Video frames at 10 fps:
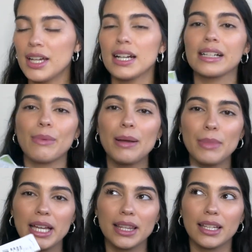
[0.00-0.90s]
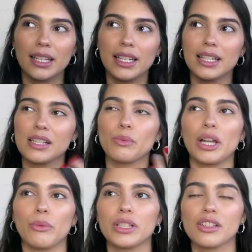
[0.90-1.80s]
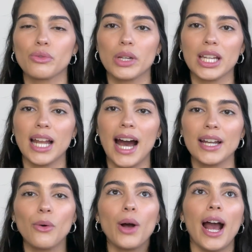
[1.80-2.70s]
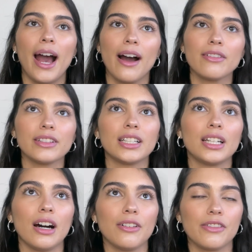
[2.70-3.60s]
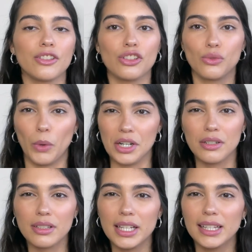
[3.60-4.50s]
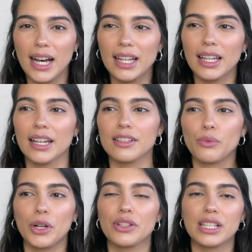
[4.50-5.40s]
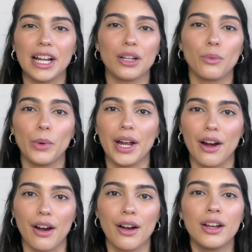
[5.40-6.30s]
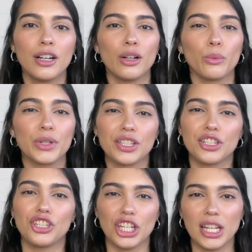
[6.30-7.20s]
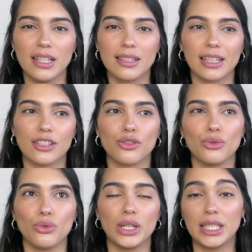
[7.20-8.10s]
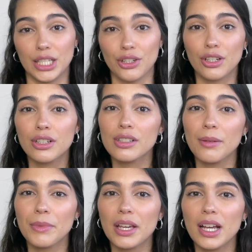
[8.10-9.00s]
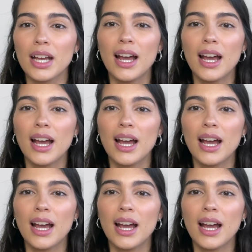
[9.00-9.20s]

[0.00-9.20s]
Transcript: Because my main thing is when I went to Sweden, I don't have enough sweaters like that, like sweaters that I can wear with jeans like to a dinner or something.